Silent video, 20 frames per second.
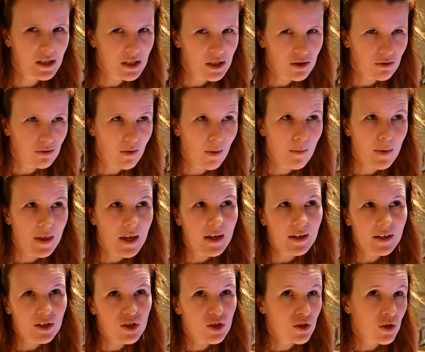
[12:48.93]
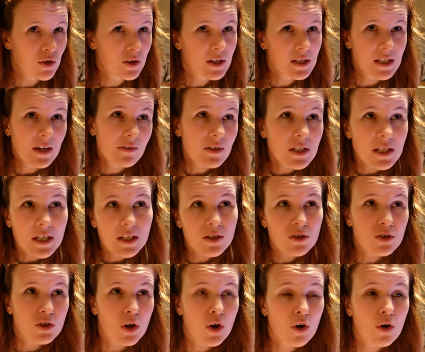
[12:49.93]
need to remember that. Like, she's only 17
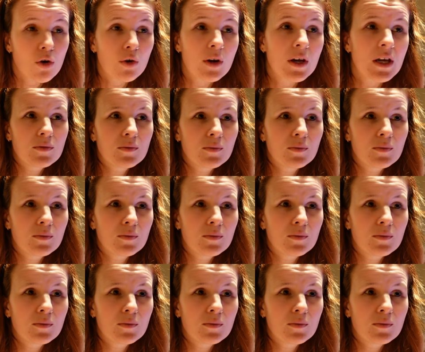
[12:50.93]
years old.